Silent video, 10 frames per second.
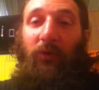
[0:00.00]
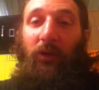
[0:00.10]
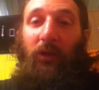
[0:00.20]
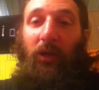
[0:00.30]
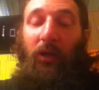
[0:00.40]

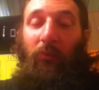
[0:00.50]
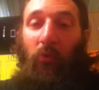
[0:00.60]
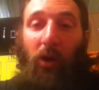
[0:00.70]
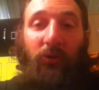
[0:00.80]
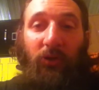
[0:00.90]
online
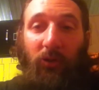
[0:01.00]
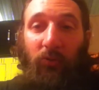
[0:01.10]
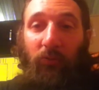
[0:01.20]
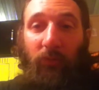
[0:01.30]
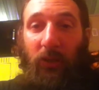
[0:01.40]
watching
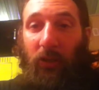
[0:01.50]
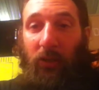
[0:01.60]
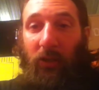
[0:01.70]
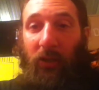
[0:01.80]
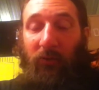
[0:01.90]
you being
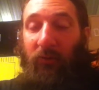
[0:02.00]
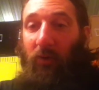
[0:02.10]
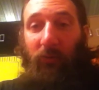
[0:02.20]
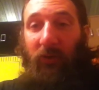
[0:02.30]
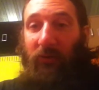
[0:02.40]

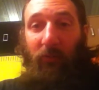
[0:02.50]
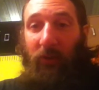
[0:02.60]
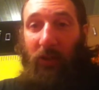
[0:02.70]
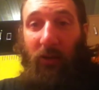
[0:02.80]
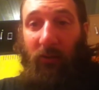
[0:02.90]
gang-stalked by
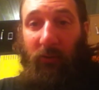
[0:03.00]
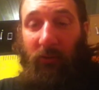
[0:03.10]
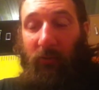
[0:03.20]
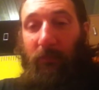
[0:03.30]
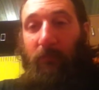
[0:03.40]
somebody else,
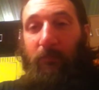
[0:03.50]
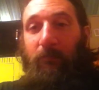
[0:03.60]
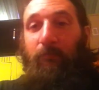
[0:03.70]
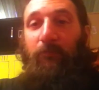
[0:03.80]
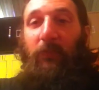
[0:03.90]

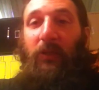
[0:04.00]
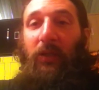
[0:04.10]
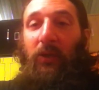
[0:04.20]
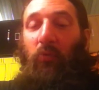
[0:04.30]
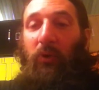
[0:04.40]

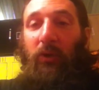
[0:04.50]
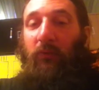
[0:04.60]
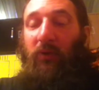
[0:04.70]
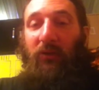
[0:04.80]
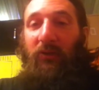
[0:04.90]
and
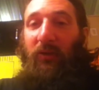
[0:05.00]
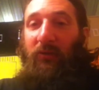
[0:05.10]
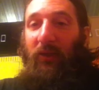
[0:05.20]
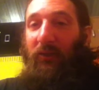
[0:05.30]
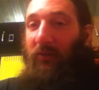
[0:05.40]
whatever it is
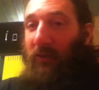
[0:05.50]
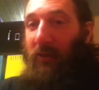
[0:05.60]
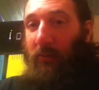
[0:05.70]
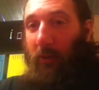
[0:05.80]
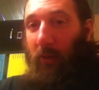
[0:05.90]
that they
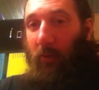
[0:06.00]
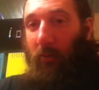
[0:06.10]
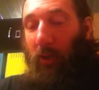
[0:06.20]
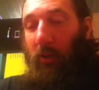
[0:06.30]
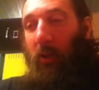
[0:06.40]
see there
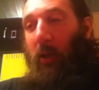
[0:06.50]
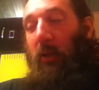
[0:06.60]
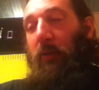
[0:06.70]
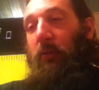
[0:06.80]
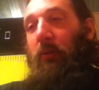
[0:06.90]

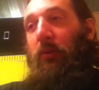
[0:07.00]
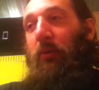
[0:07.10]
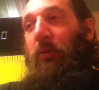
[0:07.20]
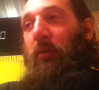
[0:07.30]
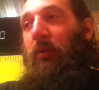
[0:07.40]
online,
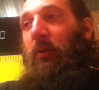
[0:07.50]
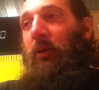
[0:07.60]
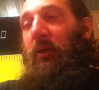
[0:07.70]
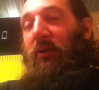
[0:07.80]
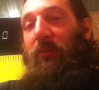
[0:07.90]

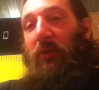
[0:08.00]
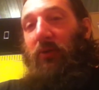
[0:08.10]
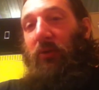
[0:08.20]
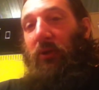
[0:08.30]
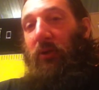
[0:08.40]
and
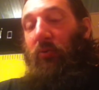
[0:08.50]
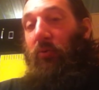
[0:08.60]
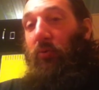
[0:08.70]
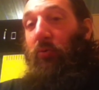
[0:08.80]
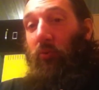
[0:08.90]
especially
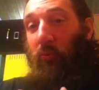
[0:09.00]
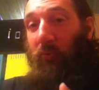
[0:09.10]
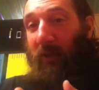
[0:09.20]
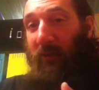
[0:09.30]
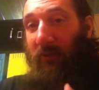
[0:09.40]
who
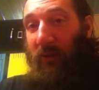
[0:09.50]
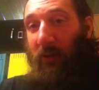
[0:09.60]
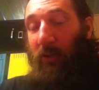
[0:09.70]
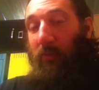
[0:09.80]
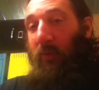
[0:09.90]
they
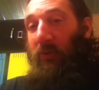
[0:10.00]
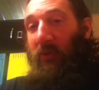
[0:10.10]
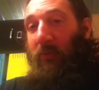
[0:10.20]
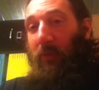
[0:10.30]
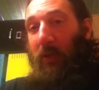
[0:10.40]
see
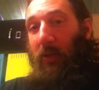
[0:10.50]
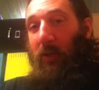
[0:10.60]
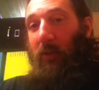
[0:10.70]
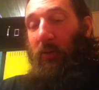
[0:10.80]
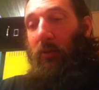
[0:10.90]

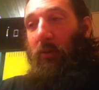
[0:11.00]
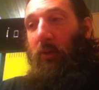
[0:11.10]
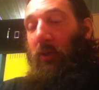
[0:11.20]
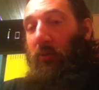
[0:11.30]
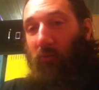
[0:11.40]
participating
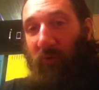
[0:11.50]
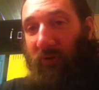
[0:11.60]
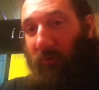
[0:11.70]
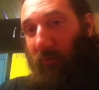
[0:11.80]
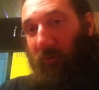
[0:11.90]
and the
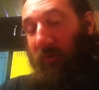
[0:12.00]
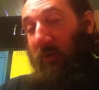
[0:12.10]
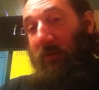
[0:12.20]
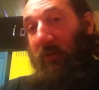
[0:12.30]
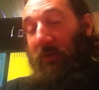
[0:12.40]
resources
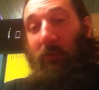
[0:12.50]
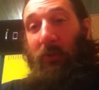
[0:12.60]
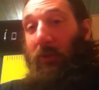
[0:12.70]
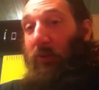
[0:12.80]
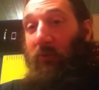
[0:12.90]
that they see
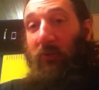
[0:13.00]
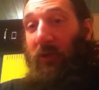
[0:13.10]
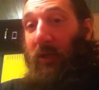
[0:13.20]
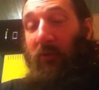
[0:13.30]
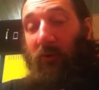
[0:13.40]
being used
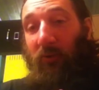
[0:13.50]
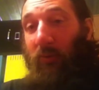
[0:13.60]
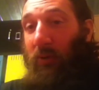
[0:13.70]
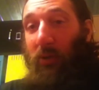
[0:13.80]
against you,